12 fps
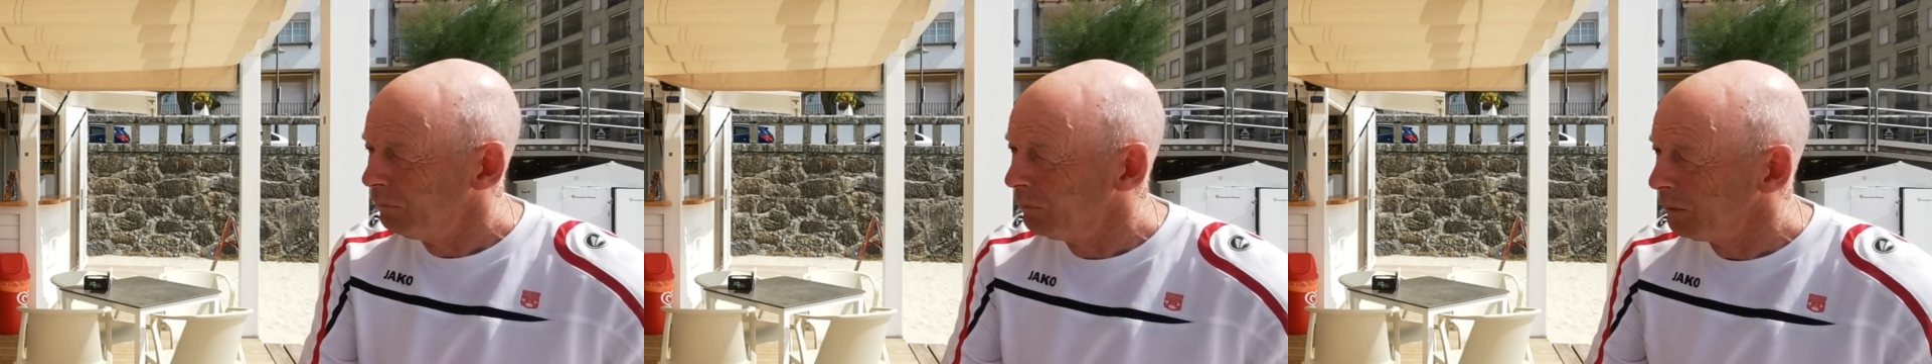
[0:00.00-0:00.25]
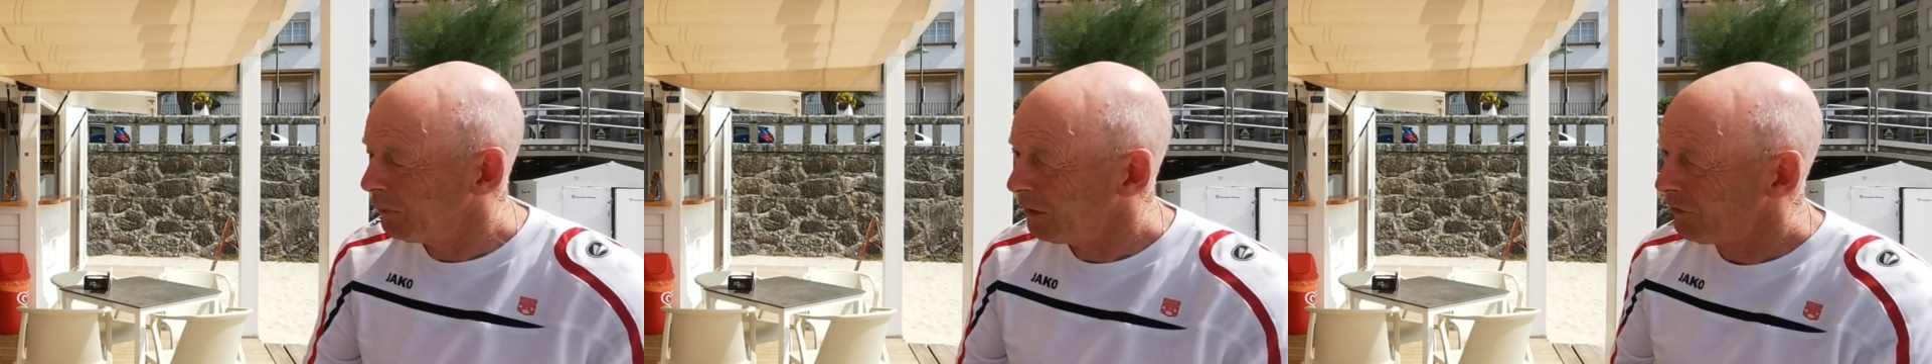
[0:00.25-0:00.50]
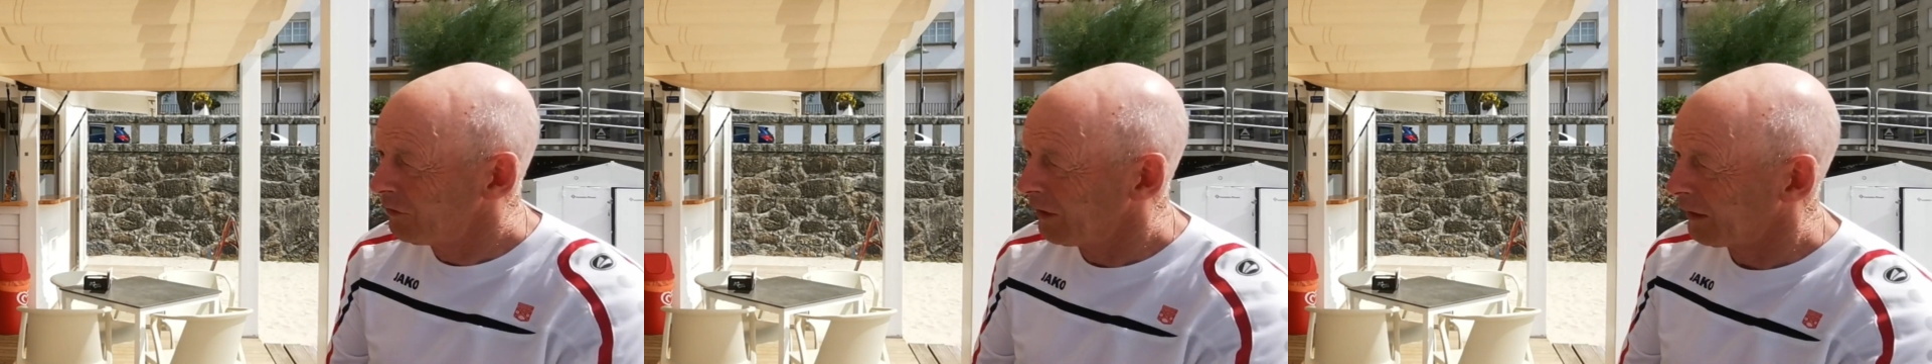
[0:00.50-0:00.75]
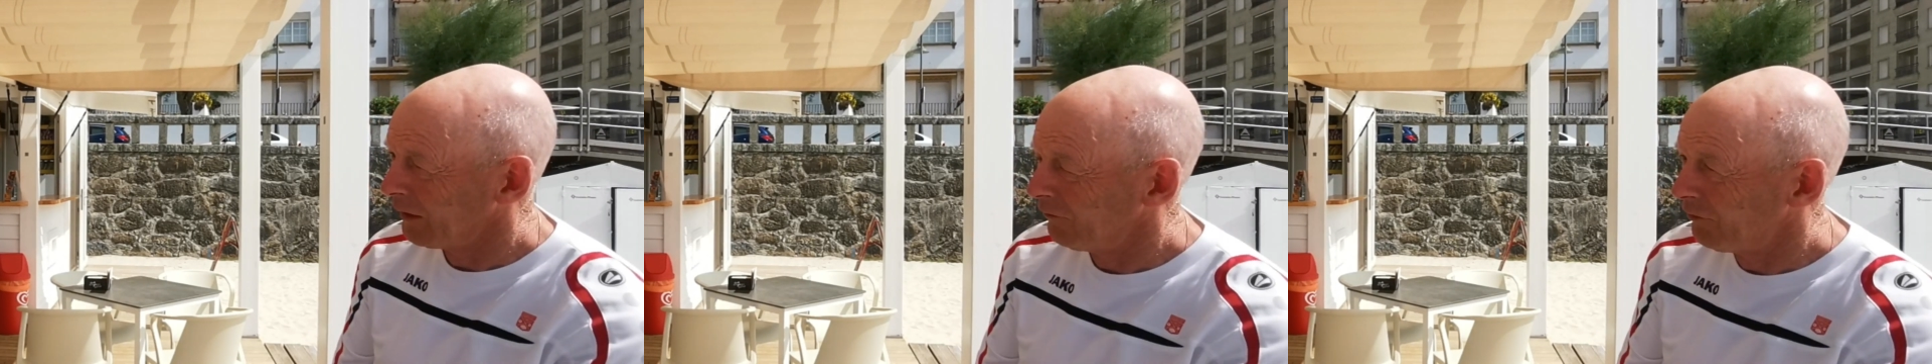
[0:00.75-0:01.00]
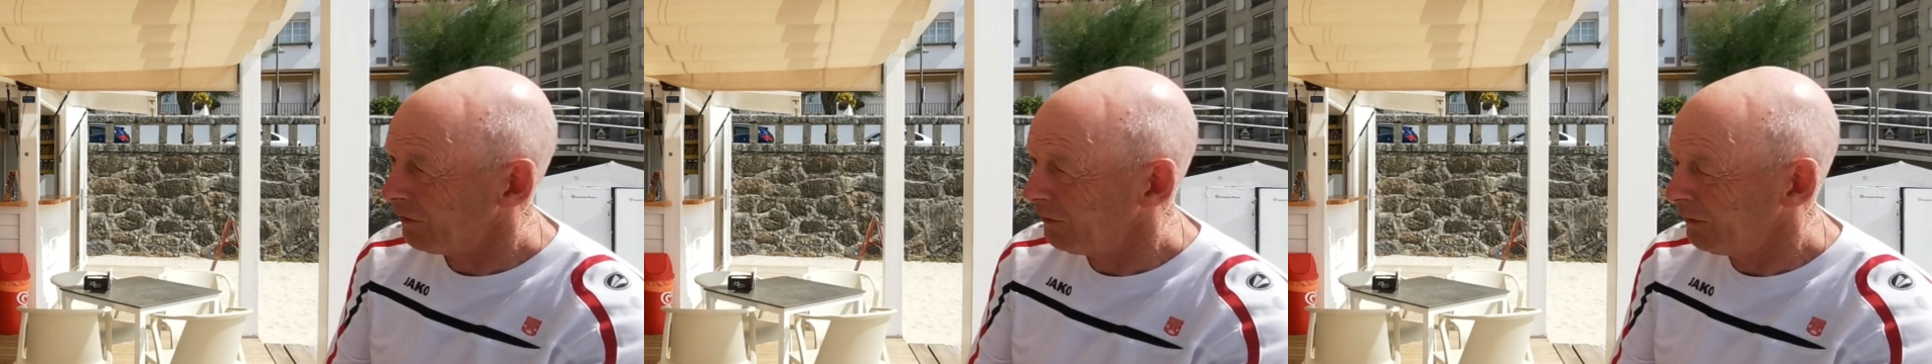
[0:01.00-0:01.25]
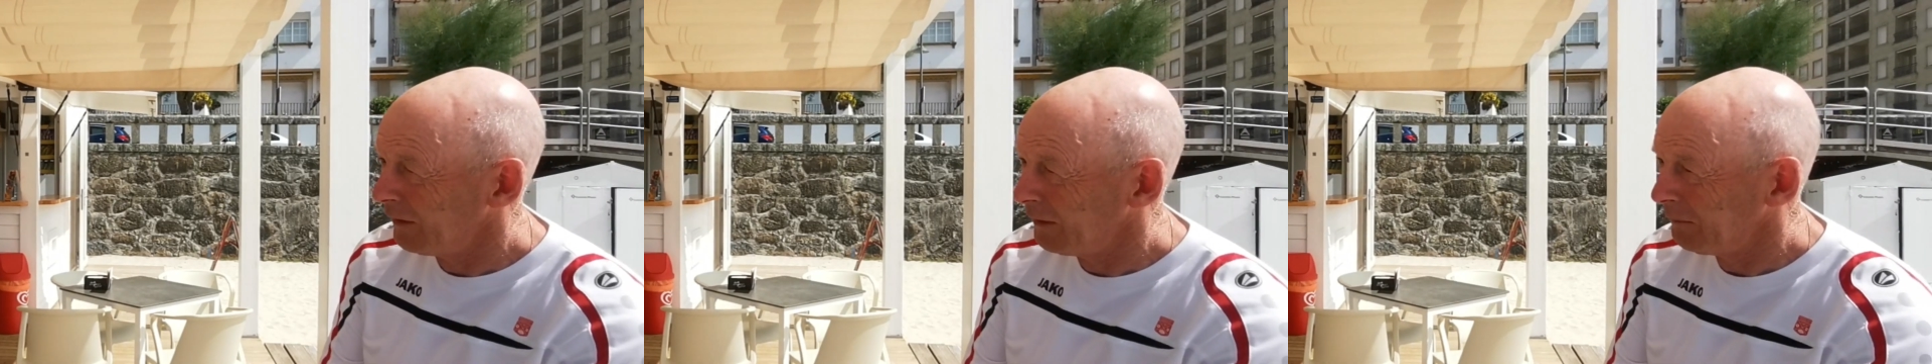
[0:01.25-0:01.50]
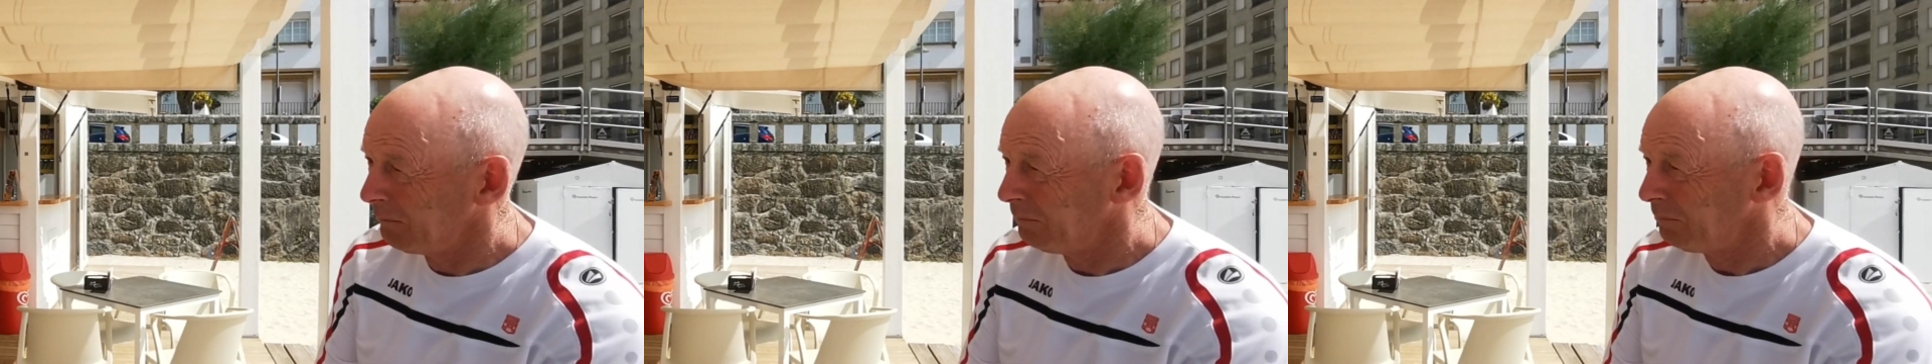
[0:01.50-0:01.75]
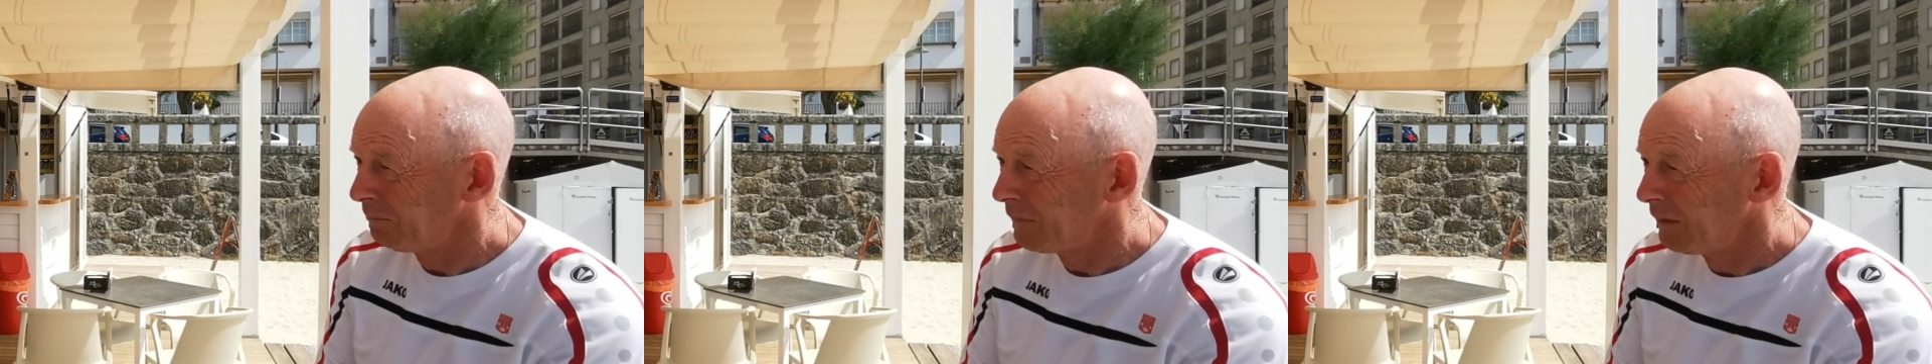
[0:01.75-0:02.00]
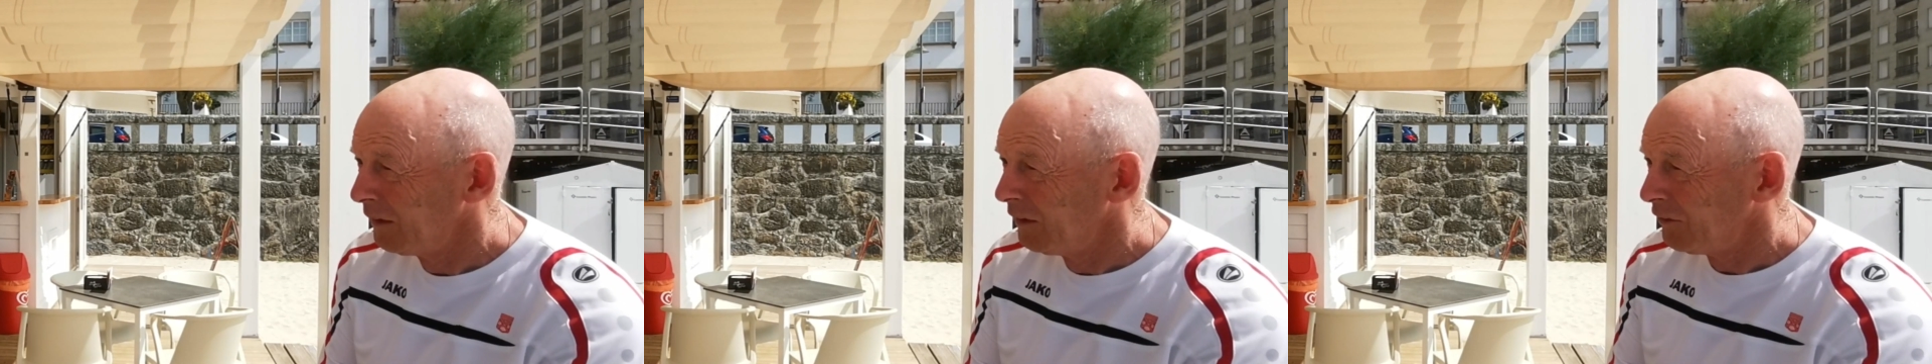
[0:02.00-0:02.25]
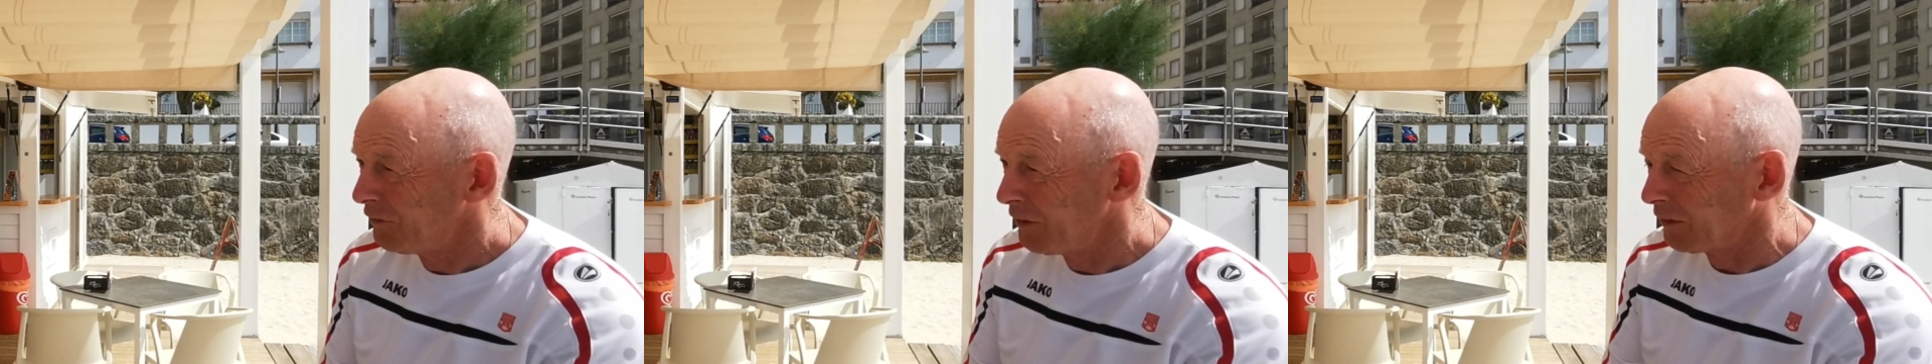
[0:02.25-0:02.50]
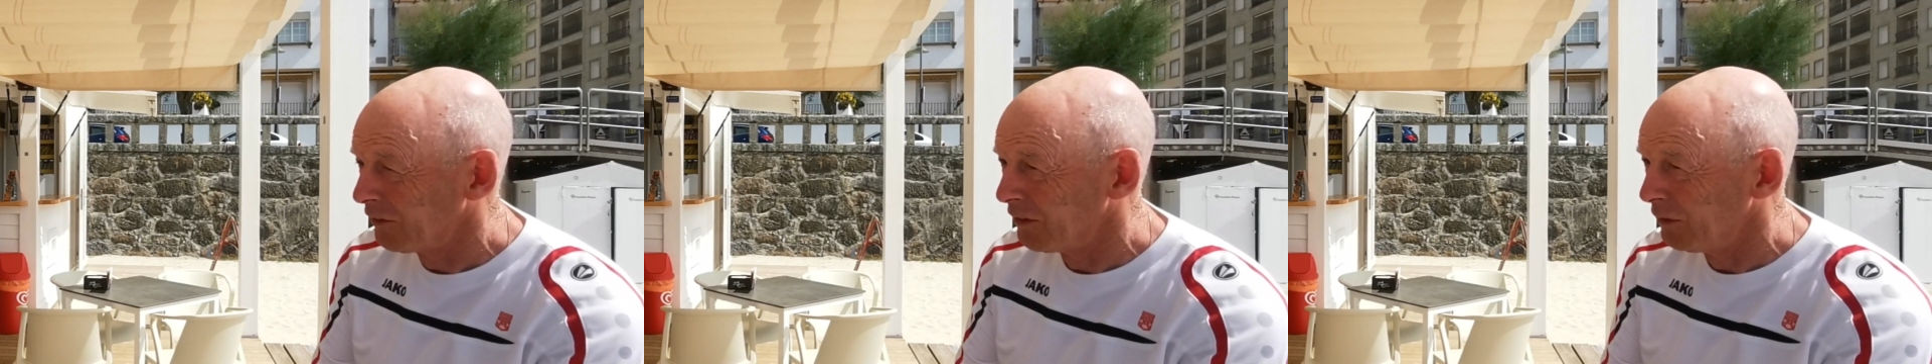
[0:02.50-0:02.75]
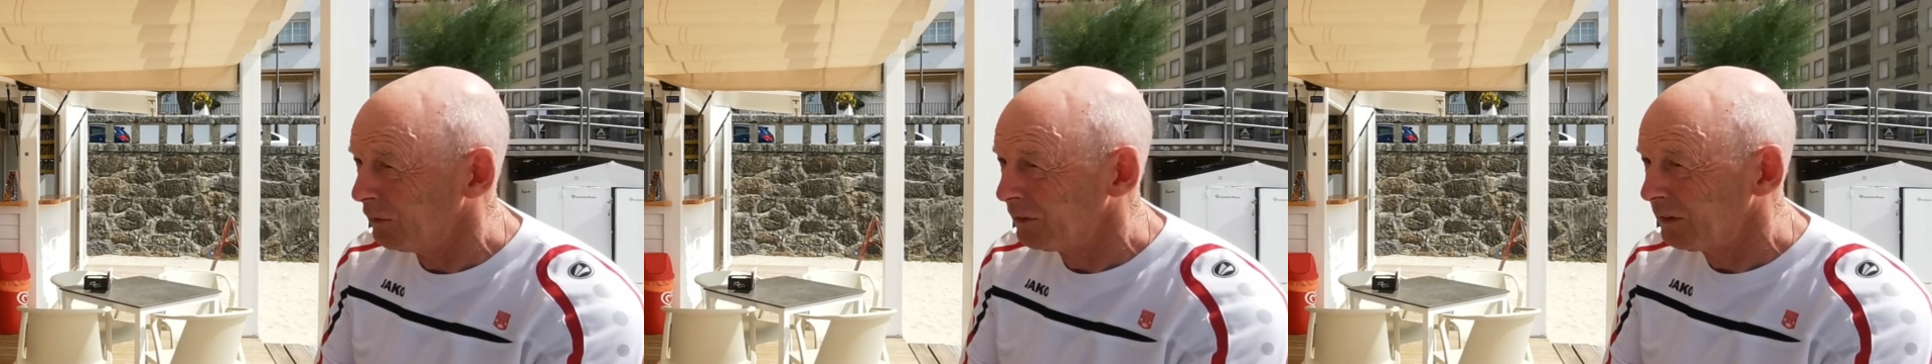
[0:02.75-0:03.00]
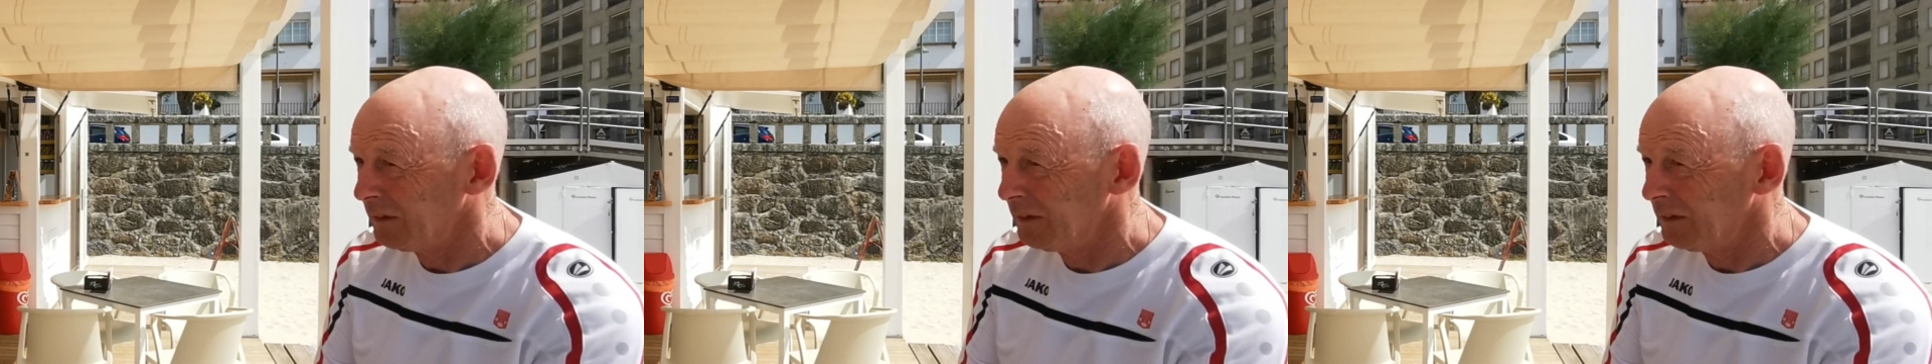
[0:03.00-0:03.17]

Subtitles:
We went checking for checked it out,